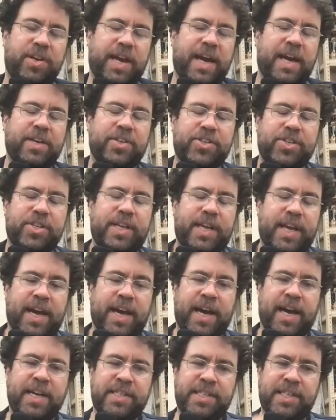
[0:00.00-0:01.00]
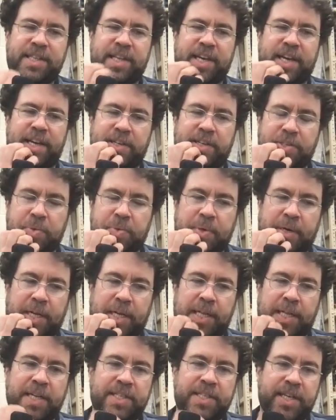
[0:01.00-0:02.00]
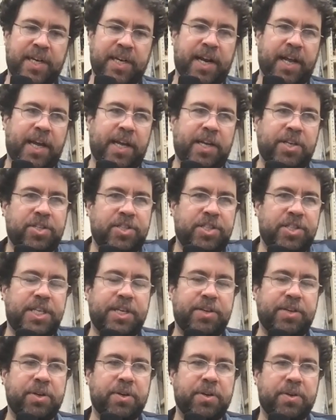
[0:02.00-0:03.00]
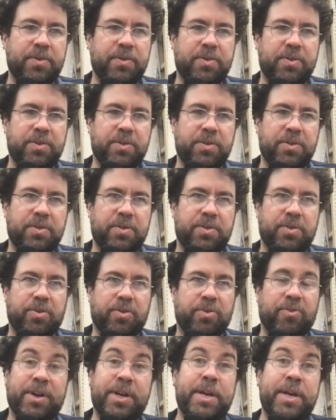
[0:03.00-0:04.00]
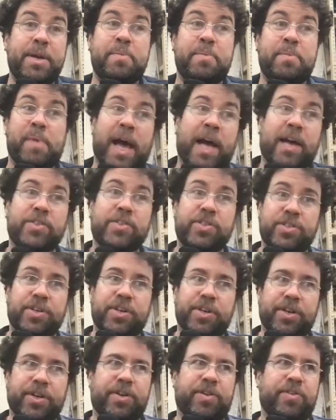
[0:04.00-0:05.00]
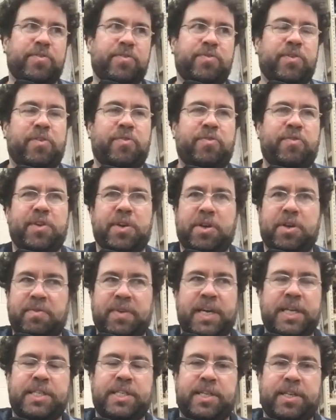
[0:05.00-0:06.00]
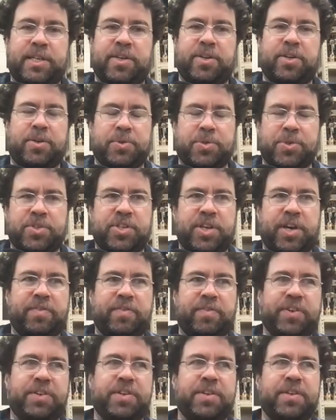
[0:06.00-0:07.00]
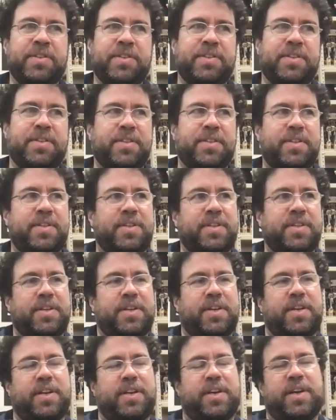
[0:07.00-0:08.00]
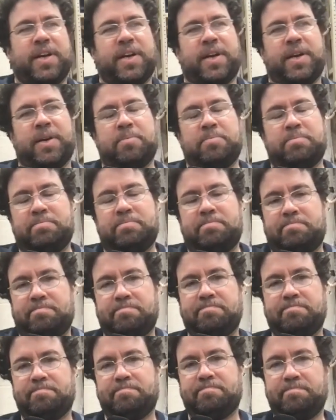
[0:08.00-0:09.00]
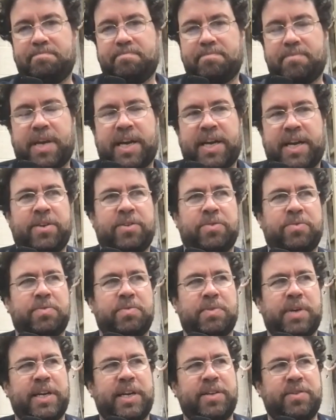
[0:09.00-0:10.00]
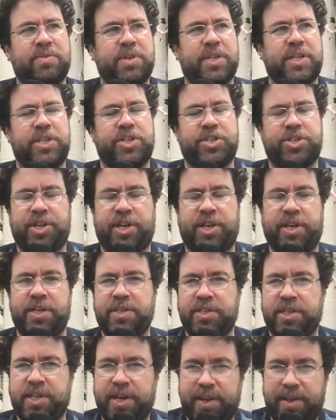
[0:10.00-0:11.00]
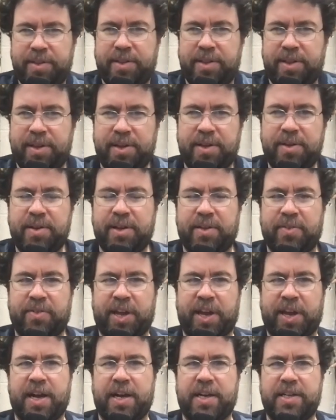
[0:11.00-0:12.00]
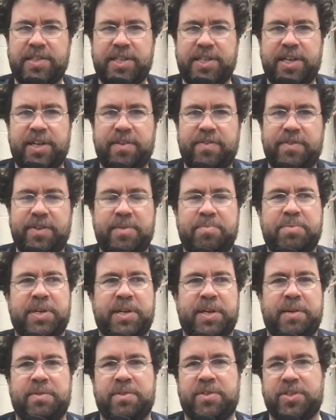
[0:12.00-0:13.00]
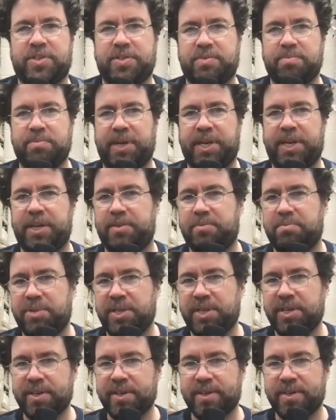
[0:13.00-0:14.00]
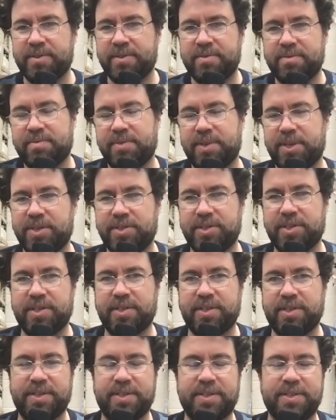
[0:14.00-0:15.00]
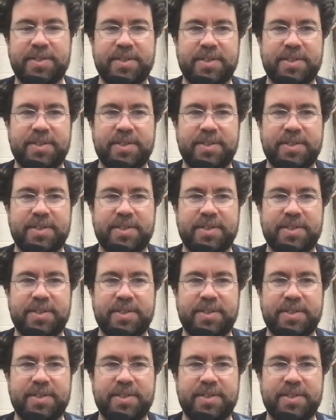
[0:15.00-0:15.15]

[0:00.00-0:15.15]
actually, yeah, I did that as well. I did an HD remaster of a film I did in 07. I didn't really change anything of the content of it, but I just made it bigger, basically.